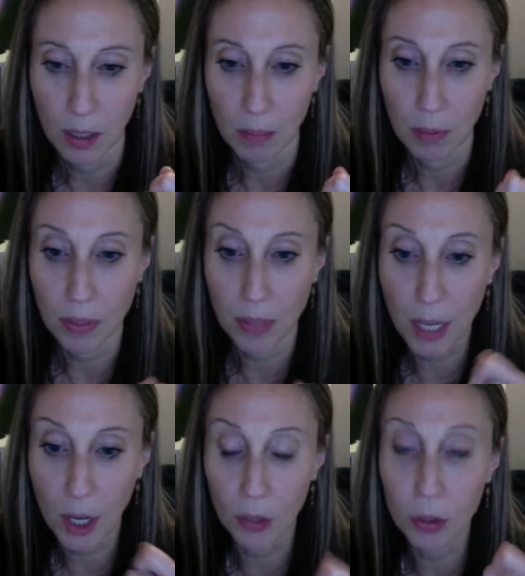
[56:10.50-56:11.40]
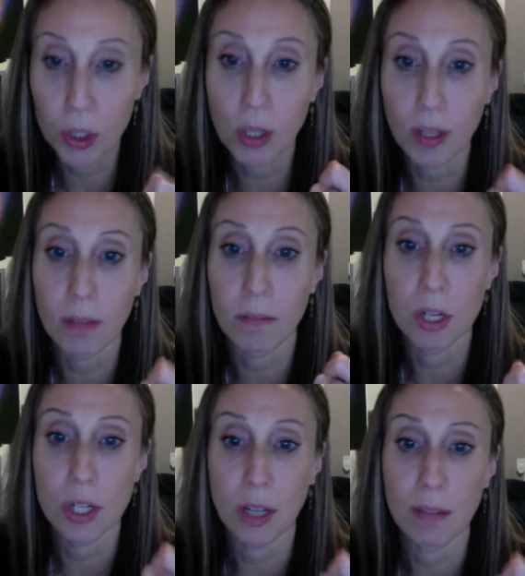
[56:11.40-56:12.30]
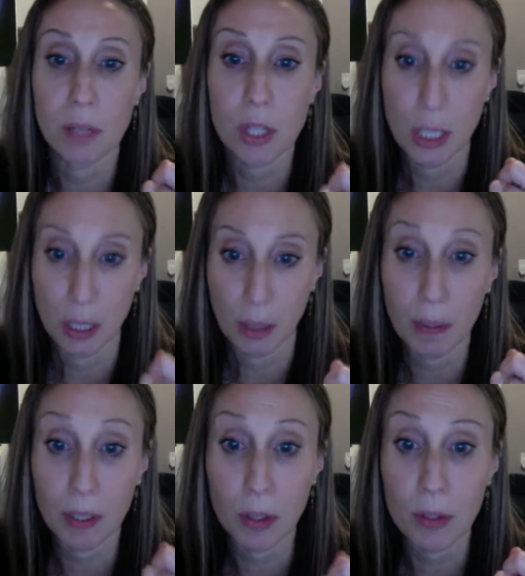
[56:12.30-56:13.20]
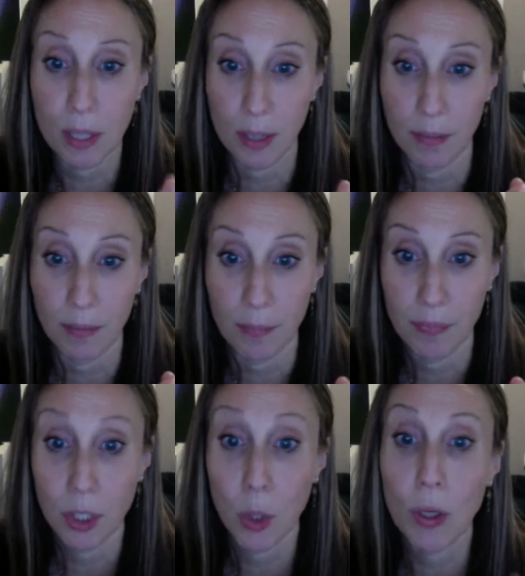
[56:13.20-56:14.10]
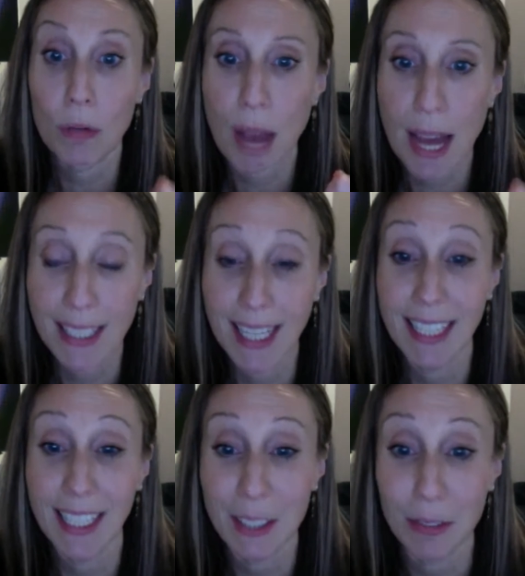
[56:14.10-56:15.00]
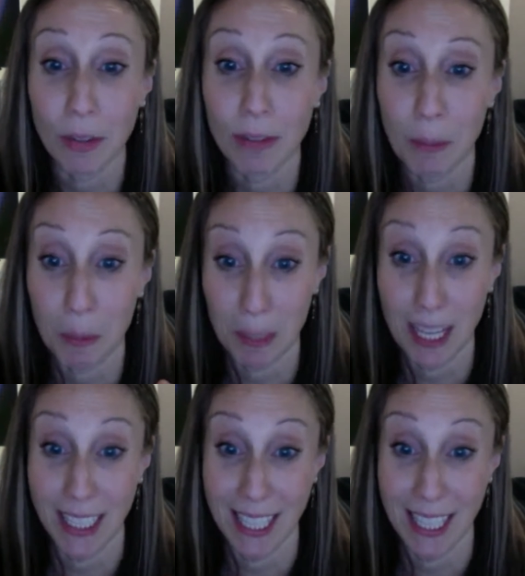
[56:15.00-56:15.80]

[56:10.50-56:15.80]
that they undertook the mission of Mashiach ben Yosef to eradicate evil from the planet.